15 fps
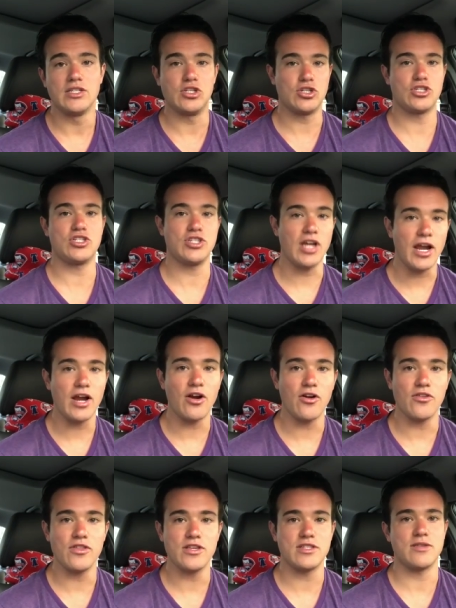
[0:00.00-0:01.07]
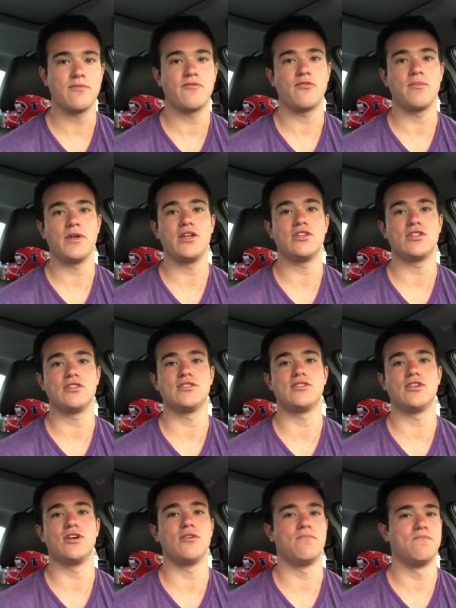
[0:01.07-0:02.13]
to share this information
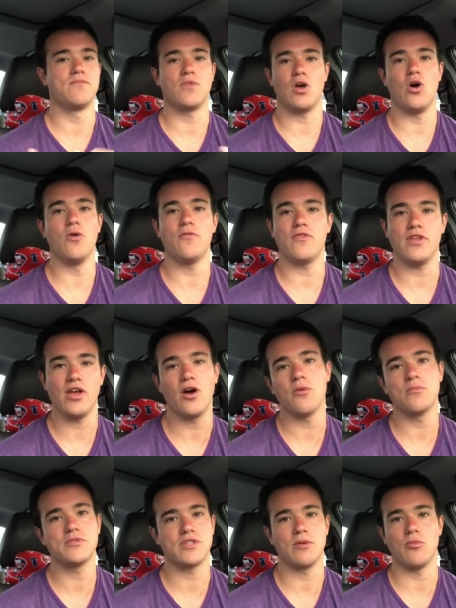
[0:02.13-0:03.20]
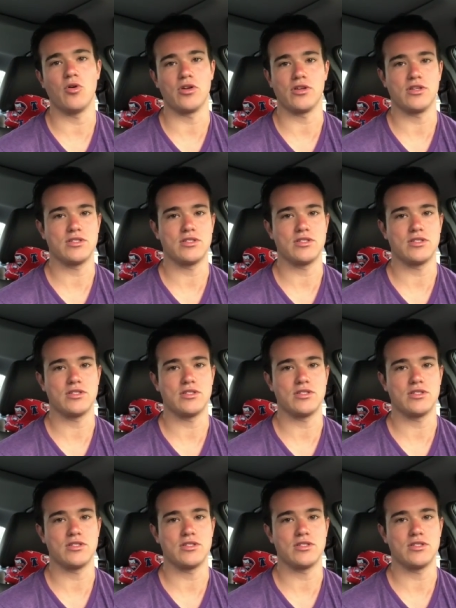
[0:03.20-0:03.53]
to hopefully help someone,